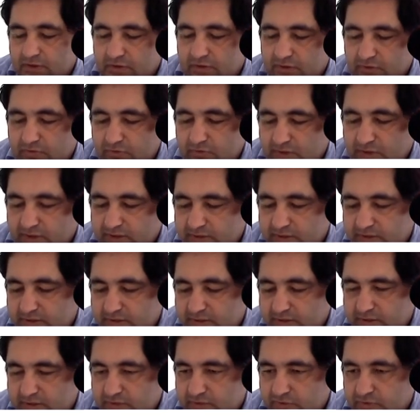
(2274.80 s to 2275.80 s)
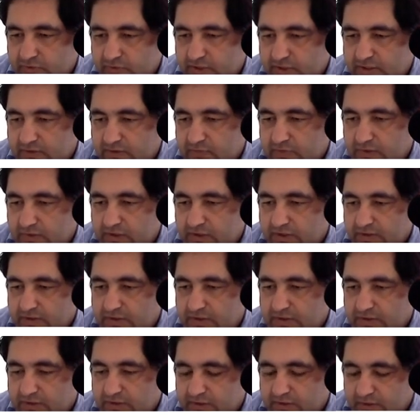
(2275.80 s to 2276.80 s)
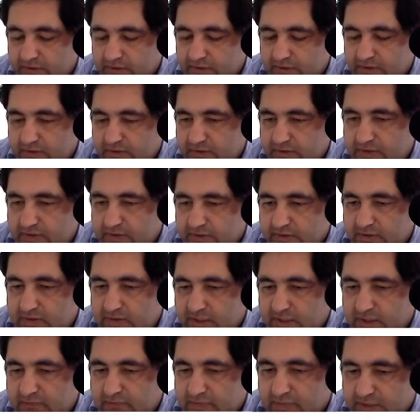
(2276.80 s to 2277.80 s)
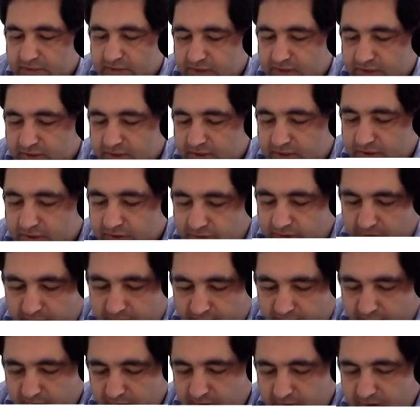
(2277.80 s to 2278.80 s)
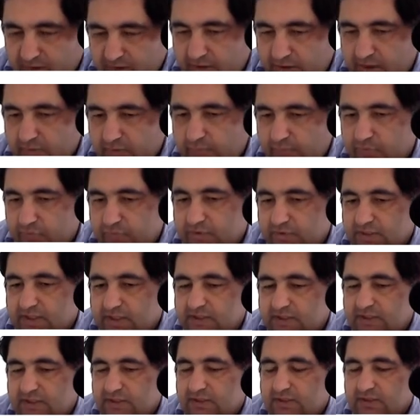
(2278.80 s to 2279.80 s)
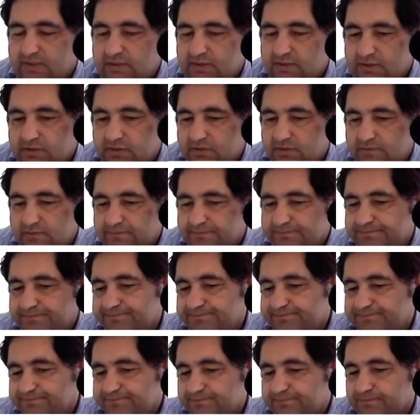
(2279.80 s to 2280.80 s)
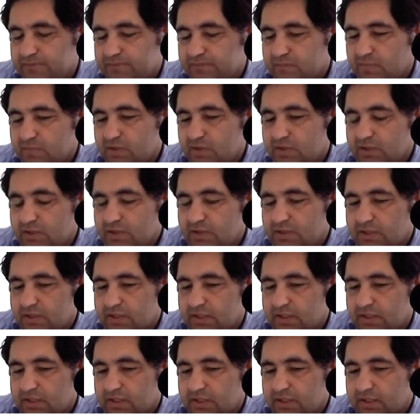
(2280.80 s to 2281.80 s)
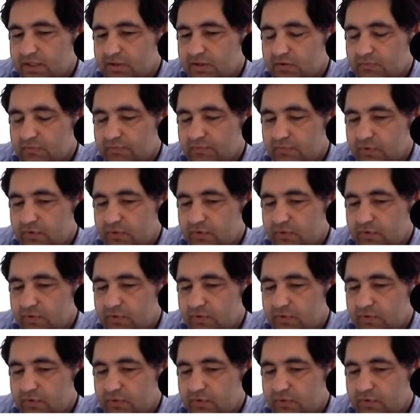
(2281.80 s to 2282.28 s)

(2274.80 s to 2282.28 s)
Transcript: 221 that I mentioned, I put that here, and I go for